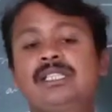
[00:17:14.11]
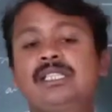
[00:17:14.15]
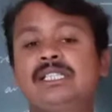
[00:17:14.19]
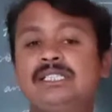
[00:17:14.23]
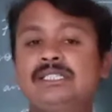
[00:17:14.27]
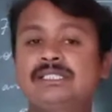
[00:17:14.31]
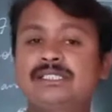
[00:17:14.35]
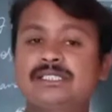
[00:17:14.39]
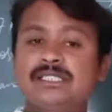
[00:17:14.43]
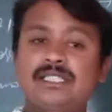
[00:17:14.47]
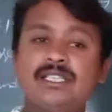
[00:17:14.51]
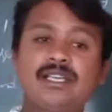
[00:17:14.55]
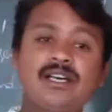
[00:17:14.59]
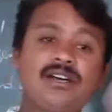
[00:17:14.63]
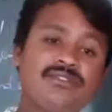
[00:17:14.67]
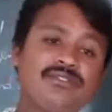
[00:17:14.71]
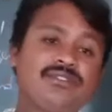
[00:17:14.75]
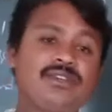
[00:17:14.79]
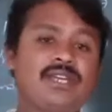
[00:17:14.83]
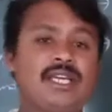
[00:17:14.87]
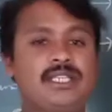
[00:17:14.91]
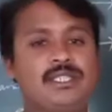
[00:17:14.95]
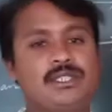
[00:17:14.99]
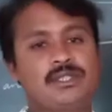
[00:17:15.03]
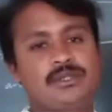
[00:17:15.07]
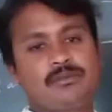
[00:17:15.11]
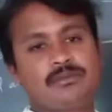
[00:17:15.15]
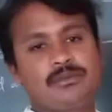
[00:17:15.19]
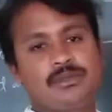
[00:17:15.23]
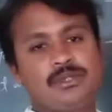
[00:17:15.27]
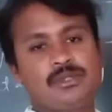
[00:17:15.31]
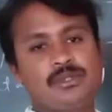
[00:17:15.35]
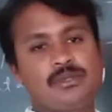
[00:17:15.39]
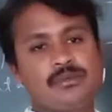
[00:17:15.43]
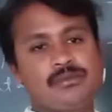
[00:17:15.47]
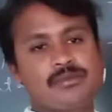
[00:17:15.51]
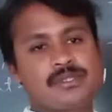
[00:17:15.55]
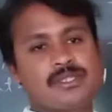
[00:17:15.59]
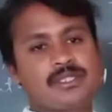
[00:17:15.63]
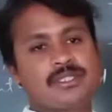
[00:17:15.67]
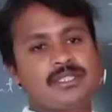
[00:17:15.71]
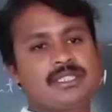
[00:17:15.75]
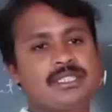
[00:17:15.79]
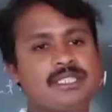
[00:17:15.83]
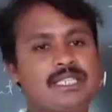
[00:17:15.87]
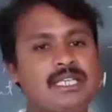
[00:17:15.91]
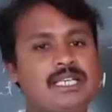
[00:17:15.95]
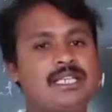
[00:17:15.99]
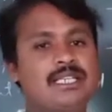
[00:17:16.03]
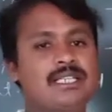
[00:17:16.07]
Instead of vacuum tubes,
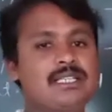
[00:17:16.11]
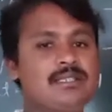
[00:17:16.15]
they are